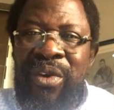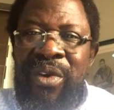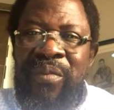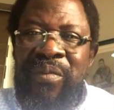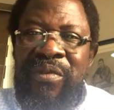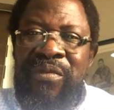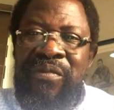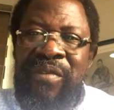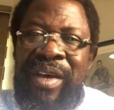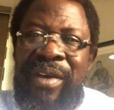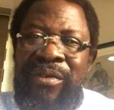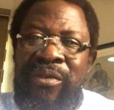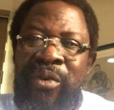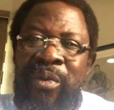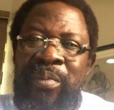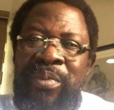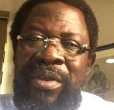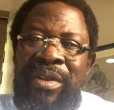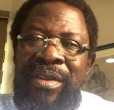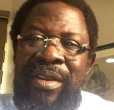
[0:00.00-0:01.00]
not be found
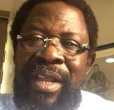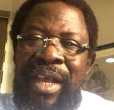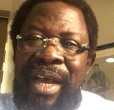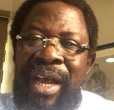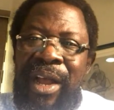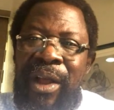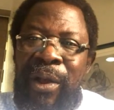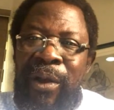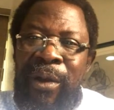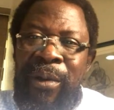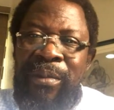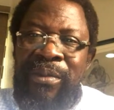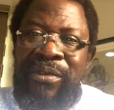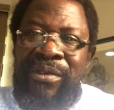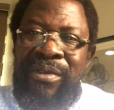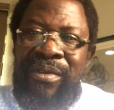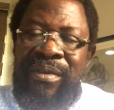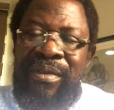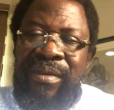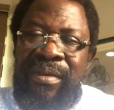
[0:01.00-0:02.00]
opening their
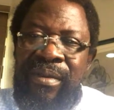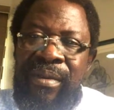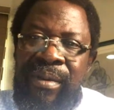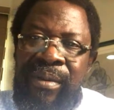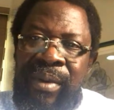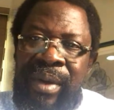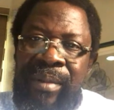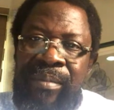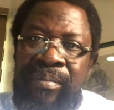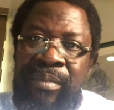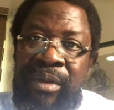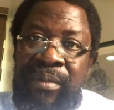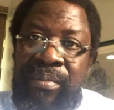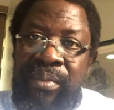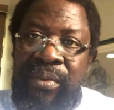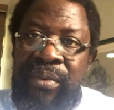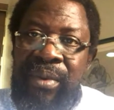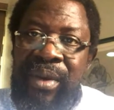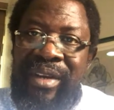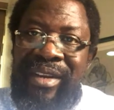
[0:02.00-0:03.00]
gobs when
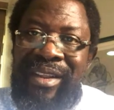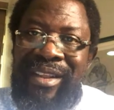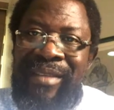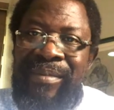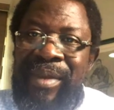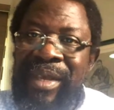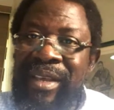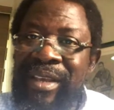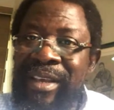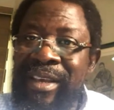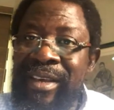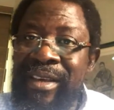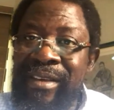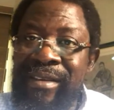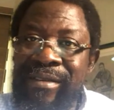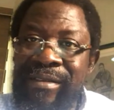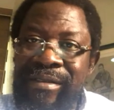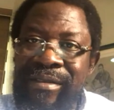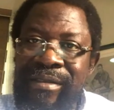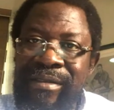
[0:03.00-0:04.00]
people are being
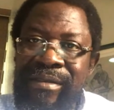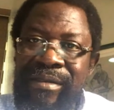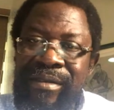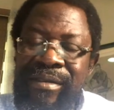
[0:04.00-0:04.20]
killed,